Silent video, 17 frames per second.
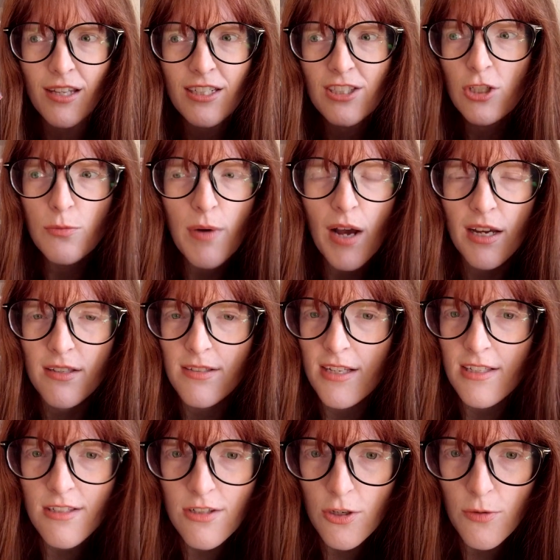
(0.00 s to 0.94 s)
like $2,
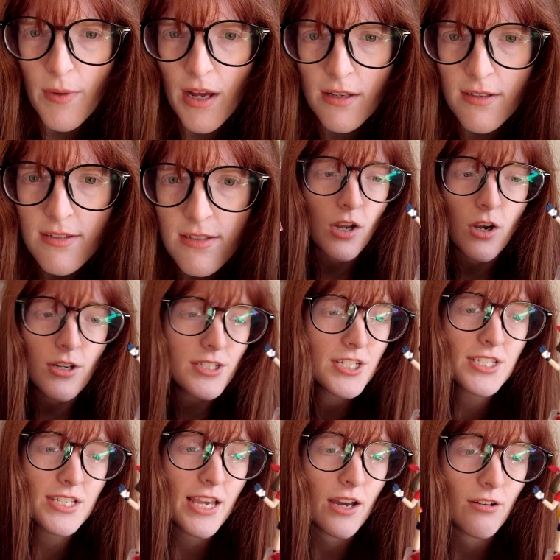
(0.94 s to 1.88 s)
less than $2 on
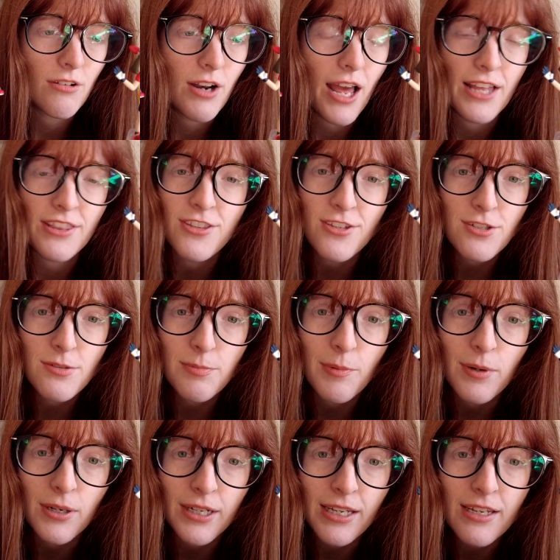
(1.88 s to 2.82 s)
discount at the
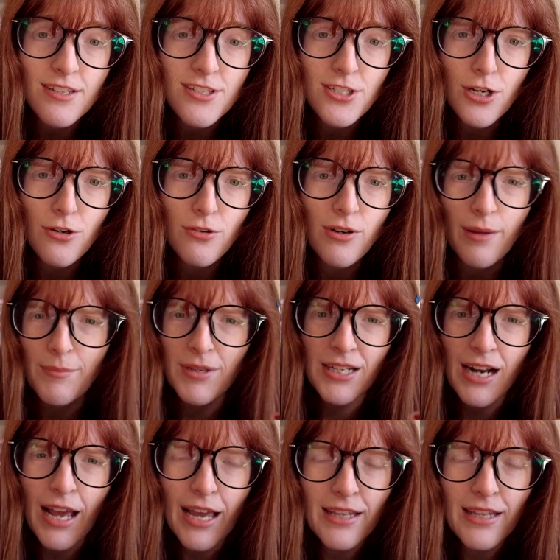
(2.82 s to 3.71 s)
supermarket. So I mean,